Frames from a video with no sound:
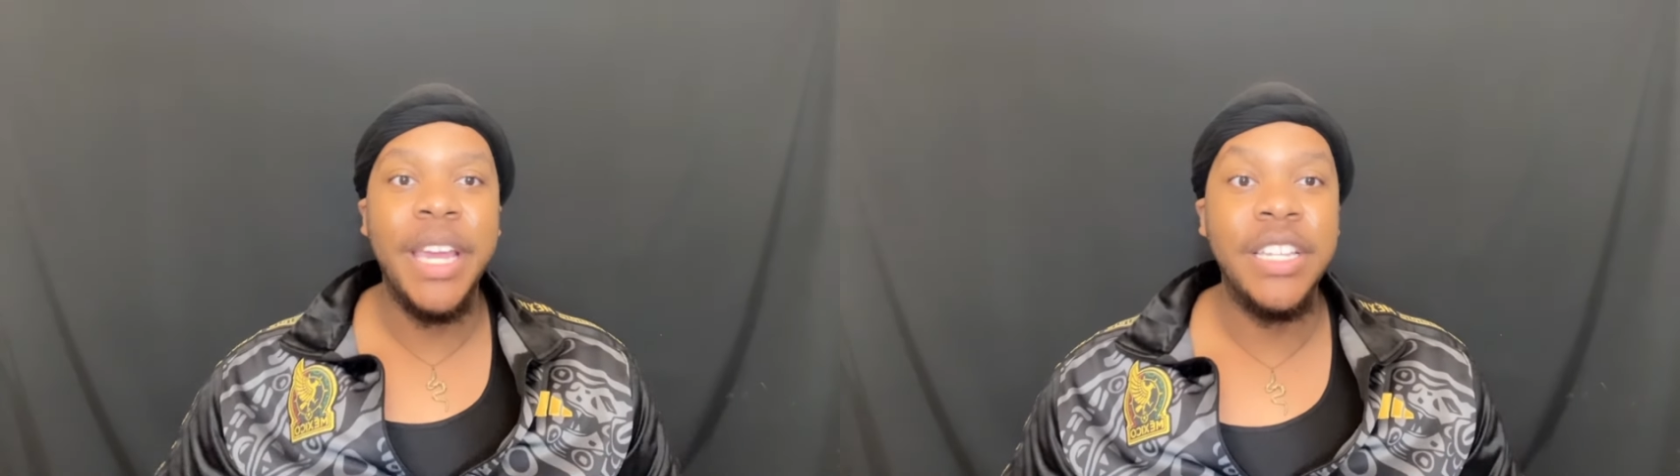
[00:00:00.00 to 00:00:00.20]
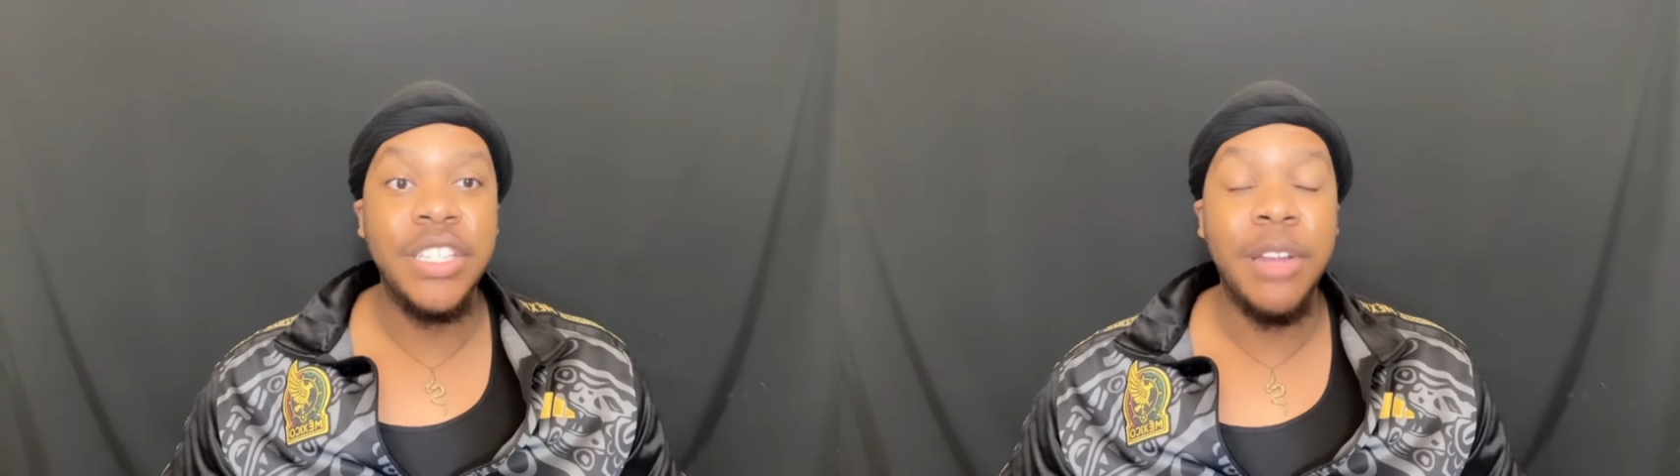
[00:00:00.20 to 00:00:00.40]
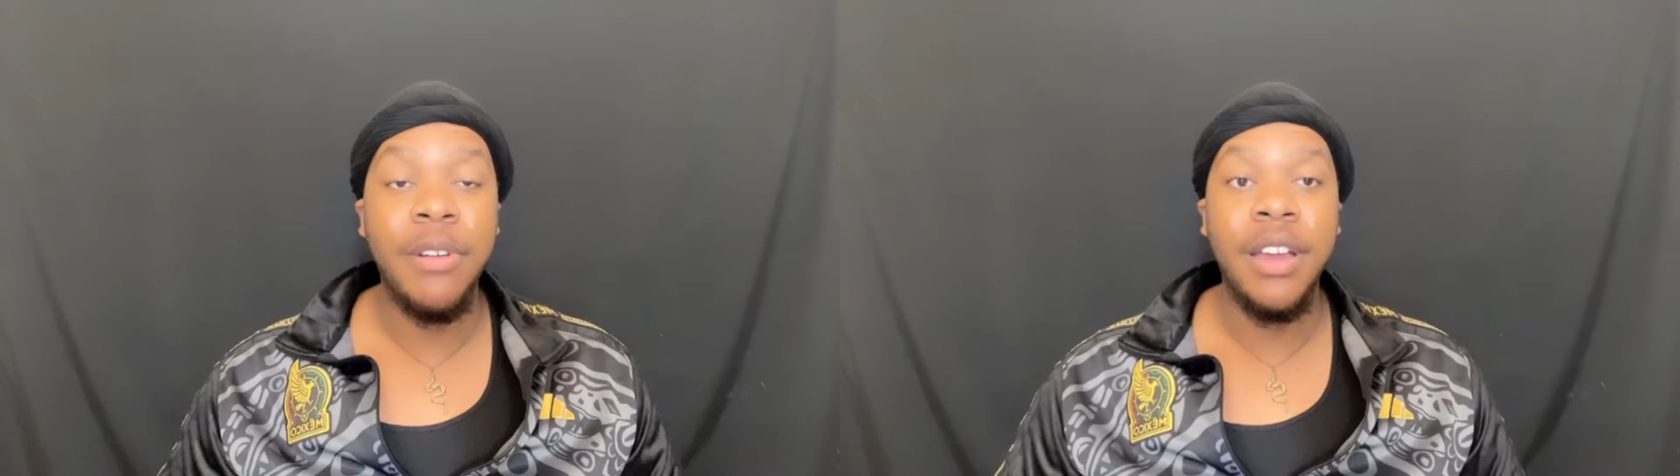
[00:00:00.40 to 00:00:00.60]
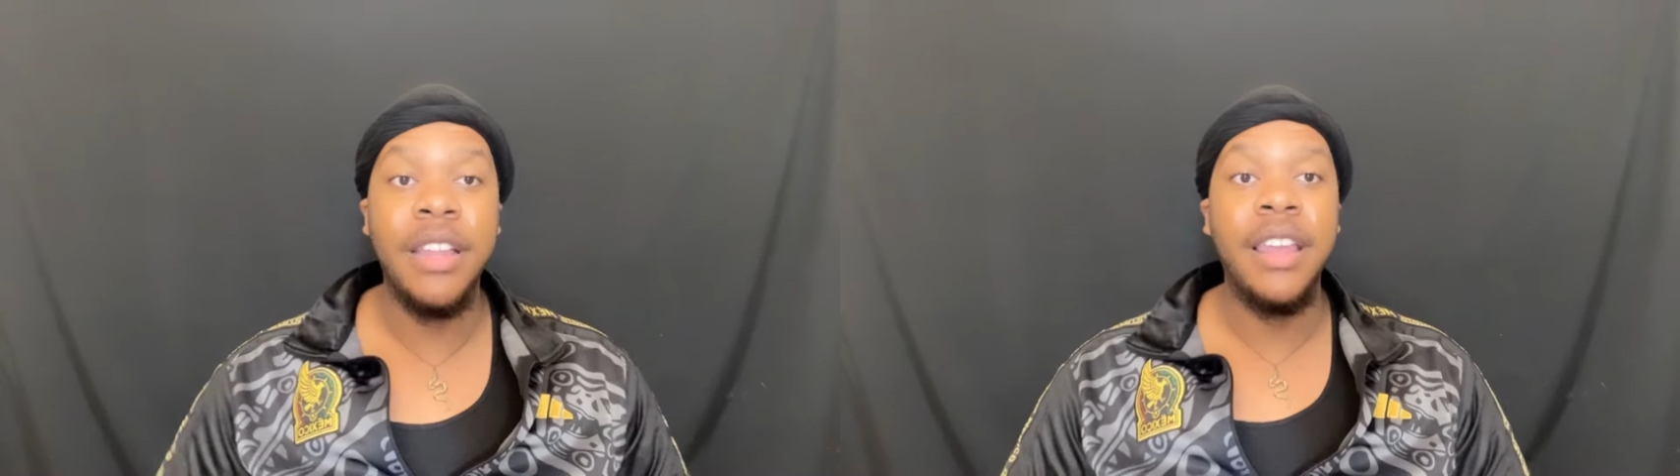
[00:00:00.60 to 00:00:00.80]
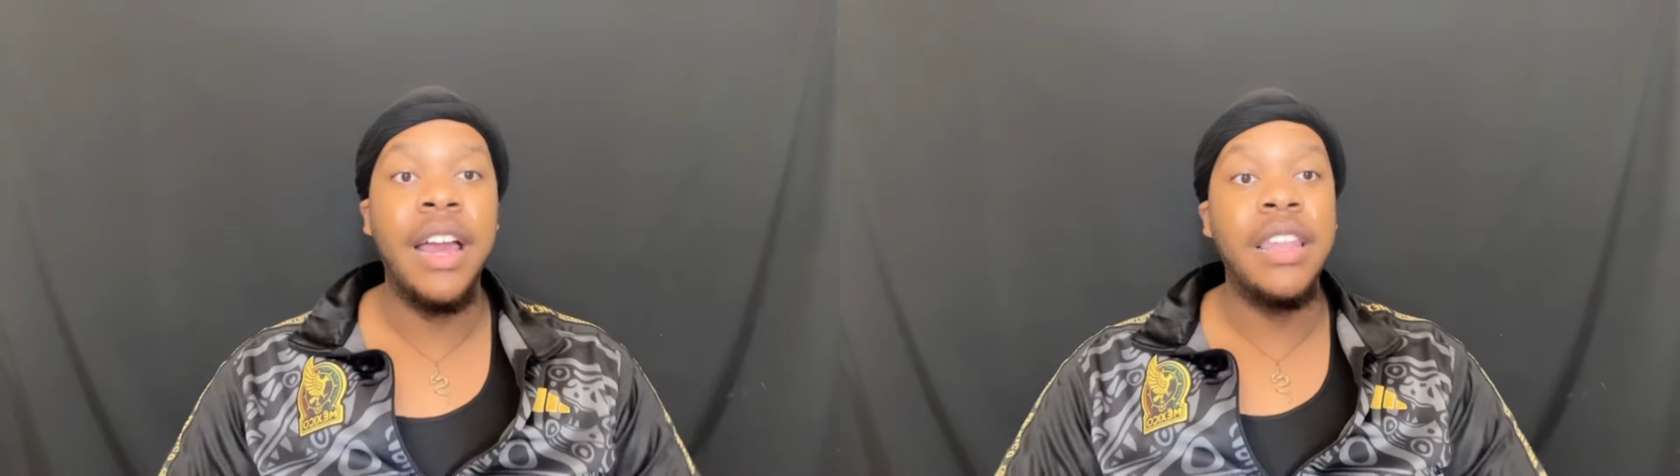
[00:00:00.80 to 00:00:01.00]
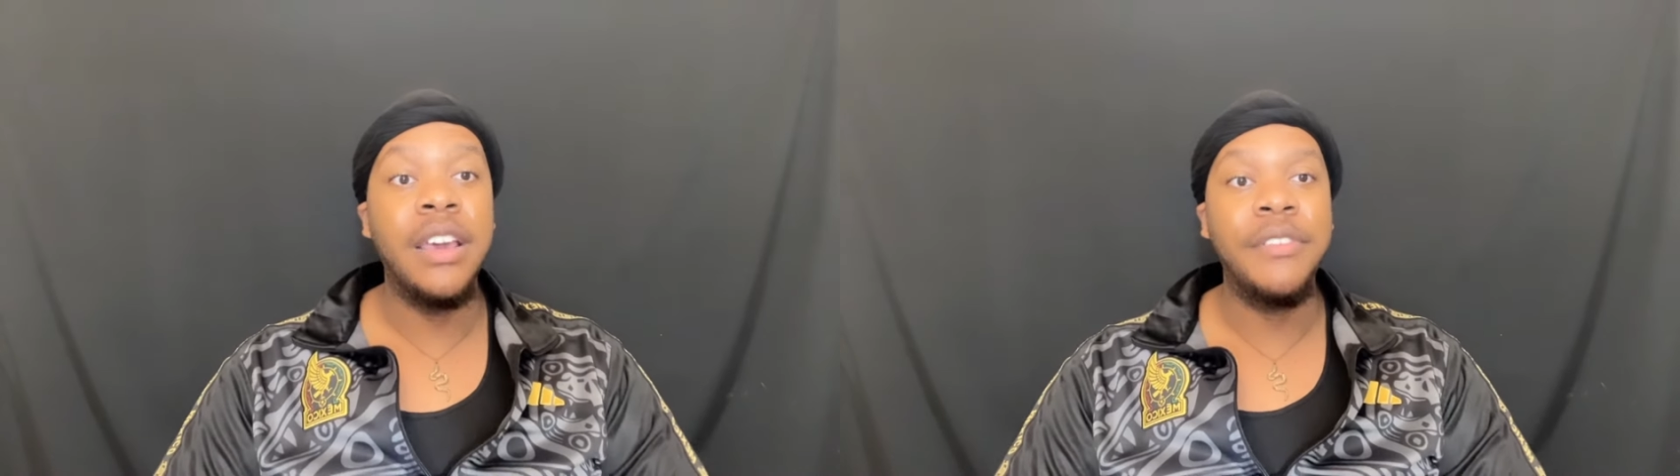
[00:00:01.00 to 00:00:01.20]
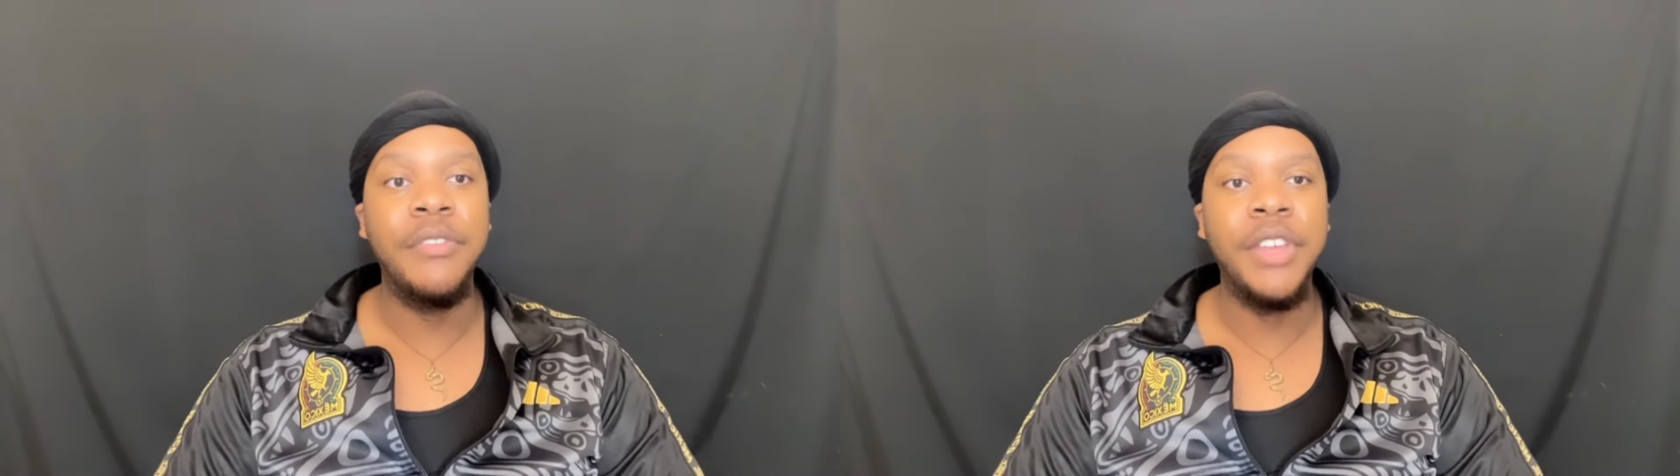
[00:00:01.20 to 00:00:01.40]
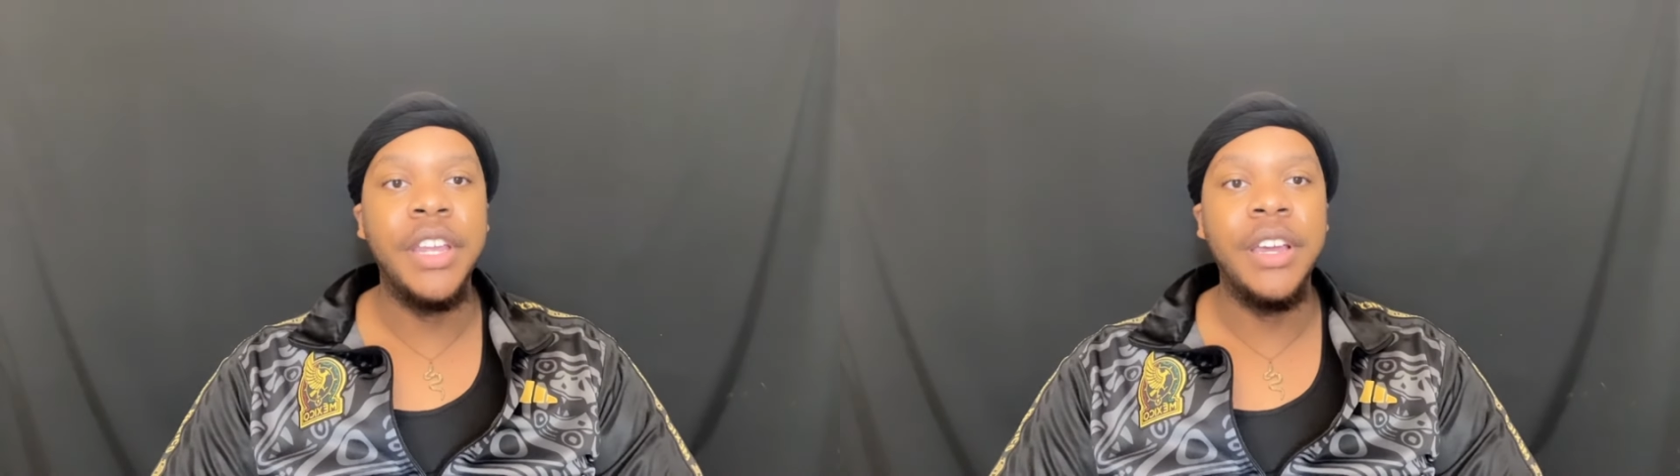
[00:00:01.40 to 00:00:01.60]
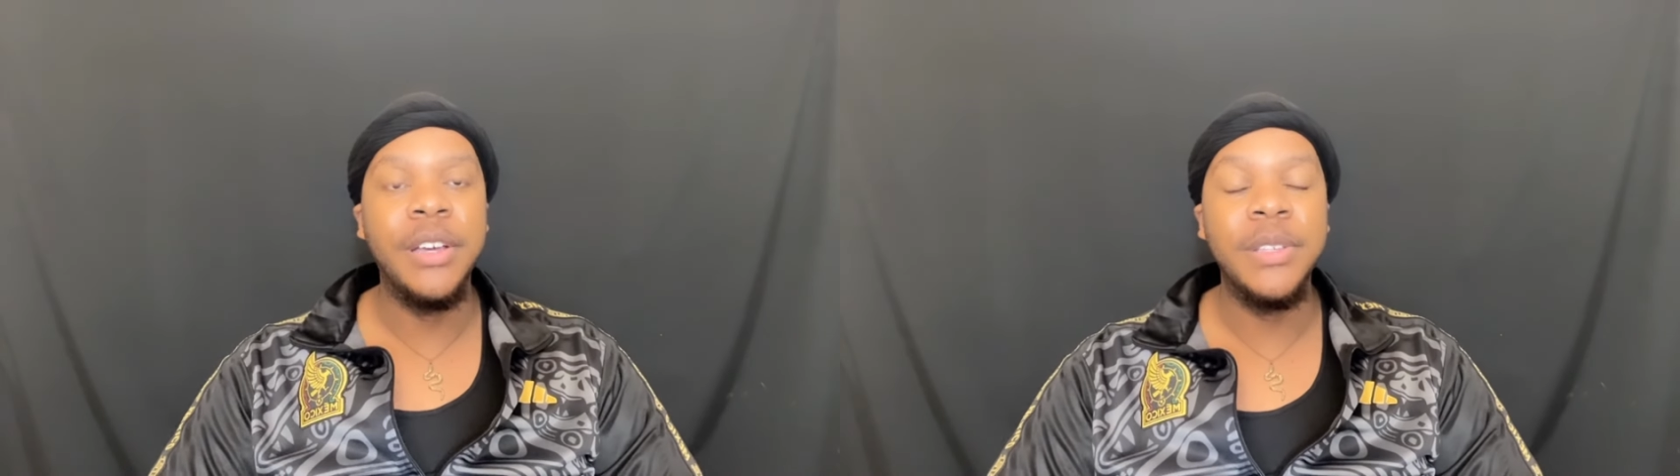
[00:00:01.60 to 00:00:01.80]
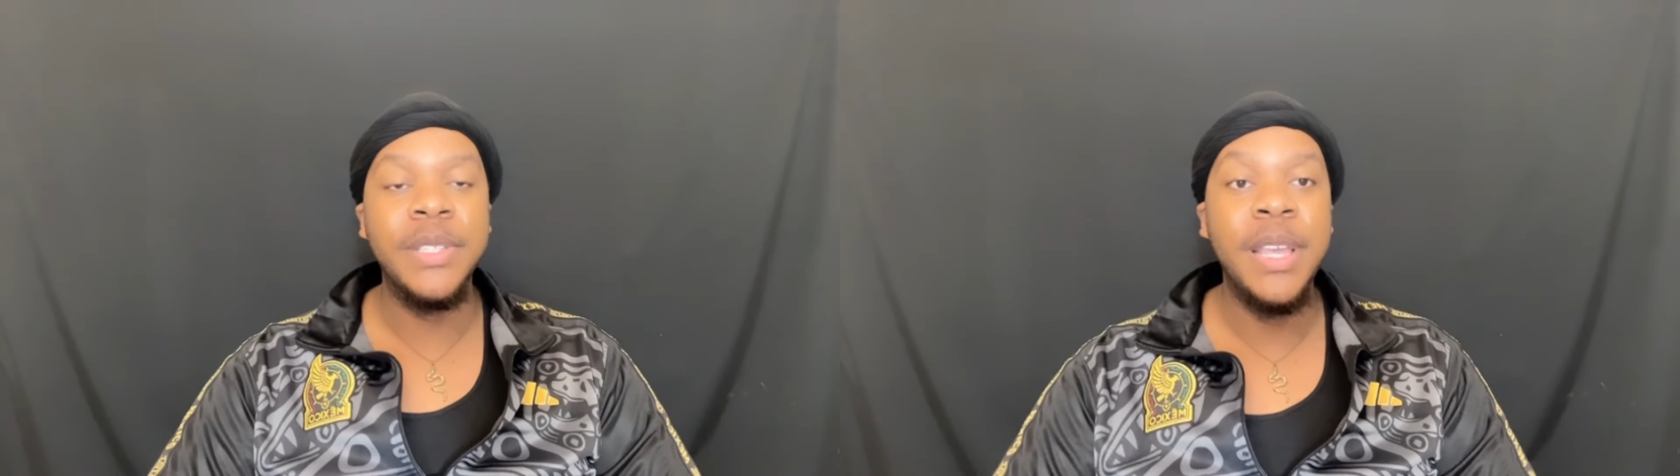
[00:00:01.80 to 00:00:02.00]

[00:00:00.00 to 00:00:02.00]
man, J-Rod, like I love your videos.